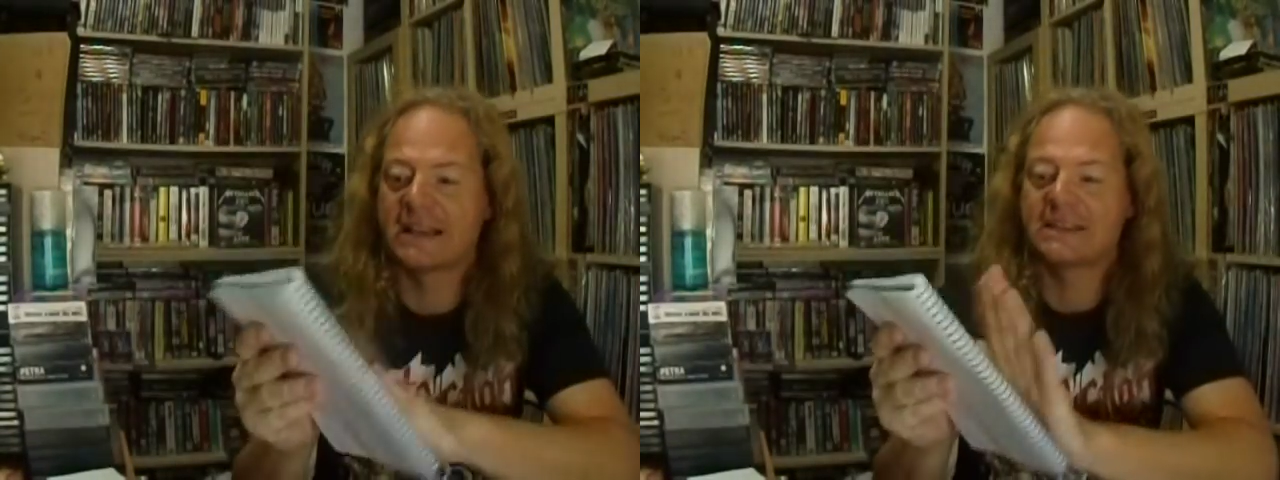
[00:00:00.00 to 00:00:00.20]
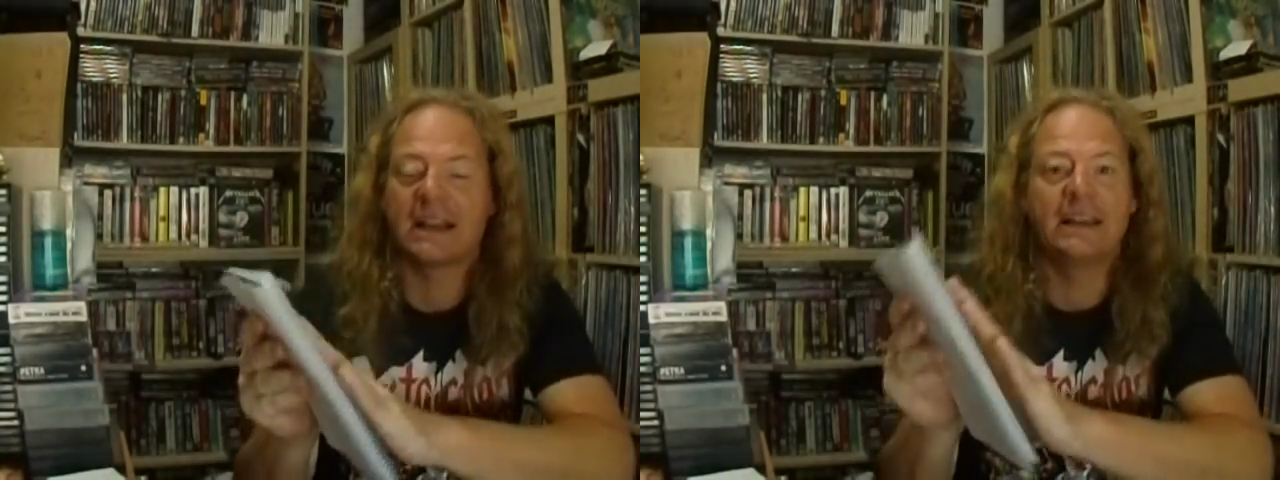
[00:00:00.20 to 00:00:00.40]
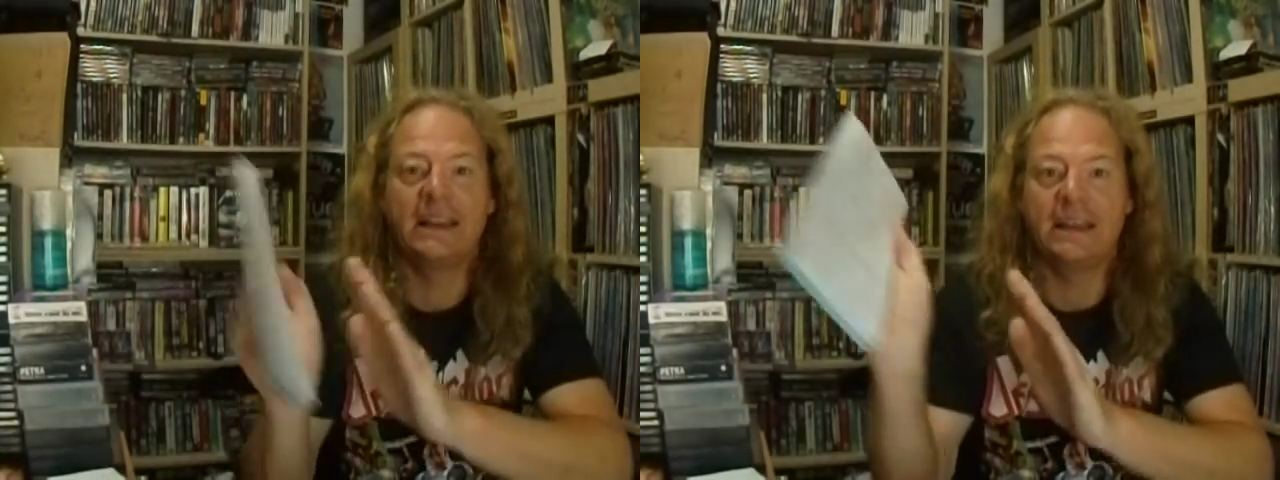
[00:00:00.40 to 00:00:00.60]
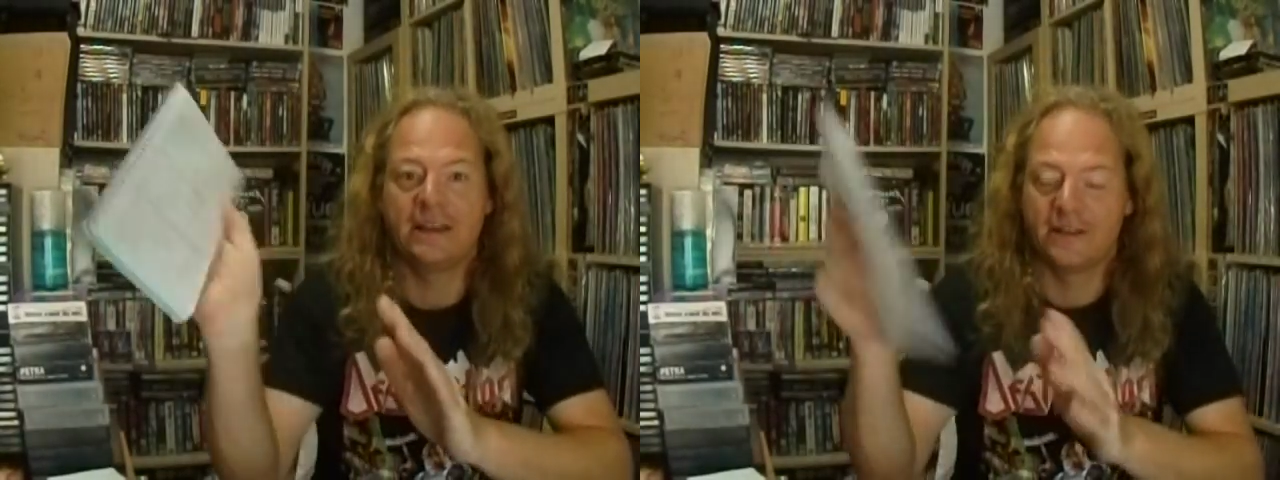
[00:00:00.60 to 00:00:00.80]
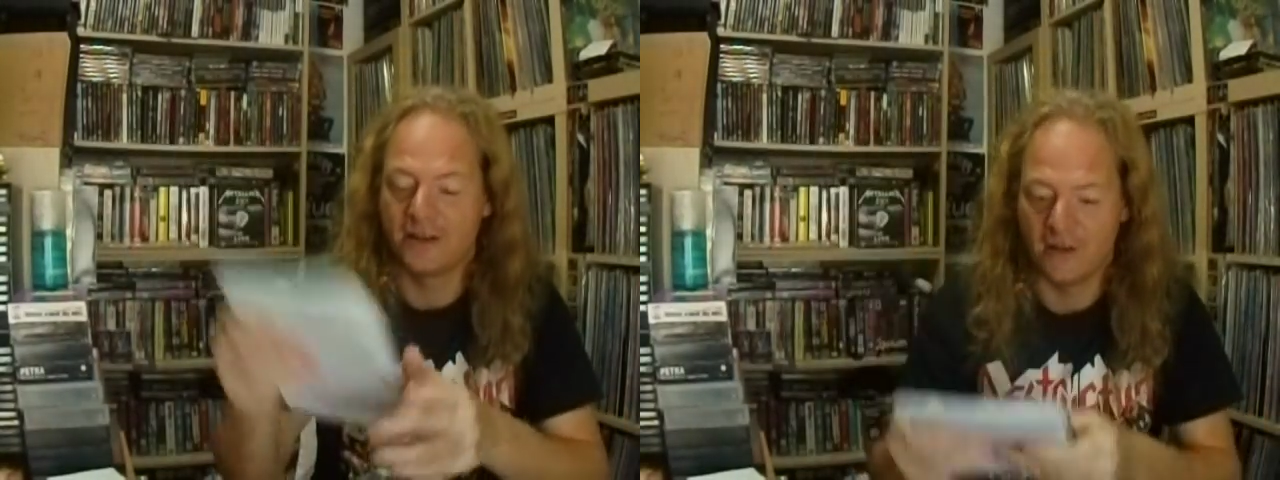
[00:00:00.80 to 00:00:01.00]
exactly
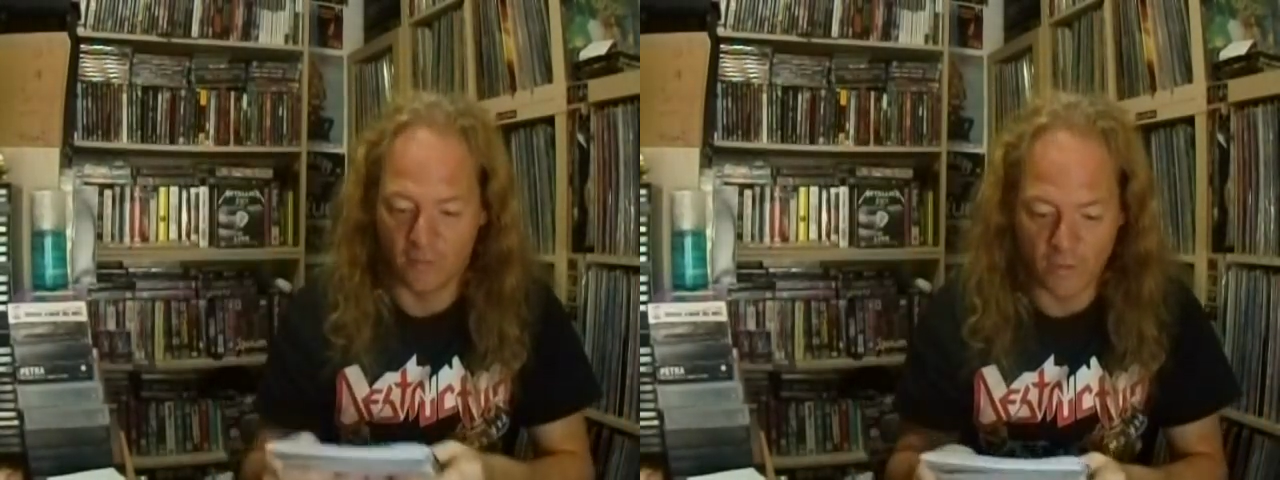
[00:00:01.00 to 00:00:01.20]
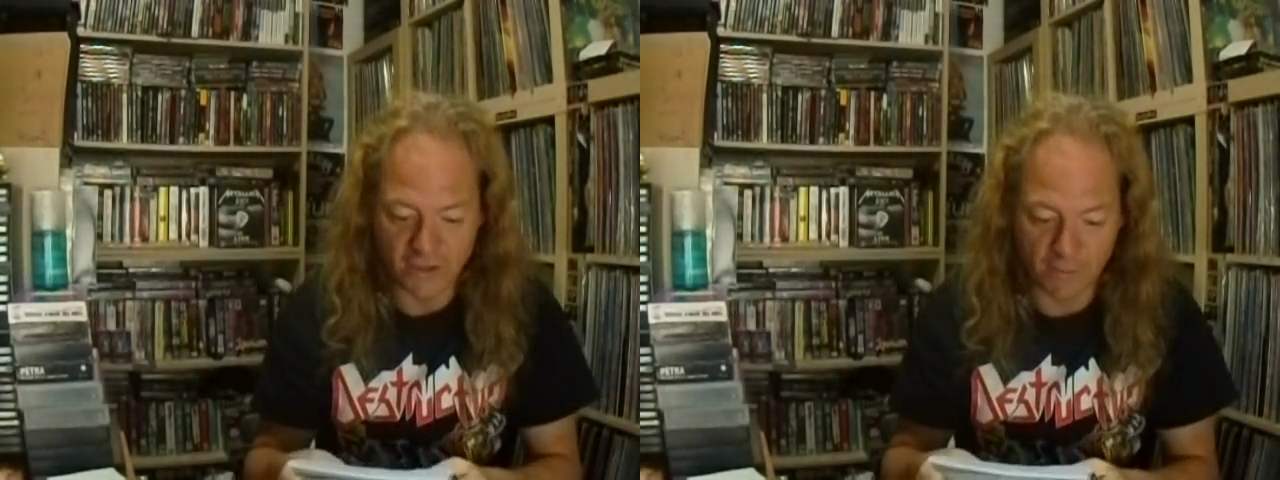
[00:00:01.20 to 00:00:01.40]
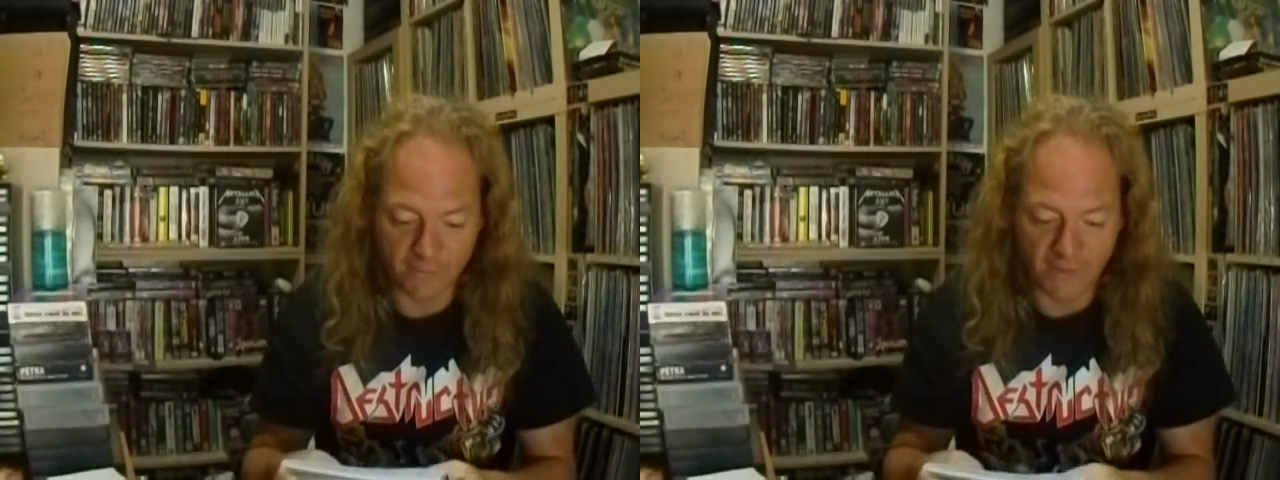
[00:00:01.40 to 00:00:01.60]
which are my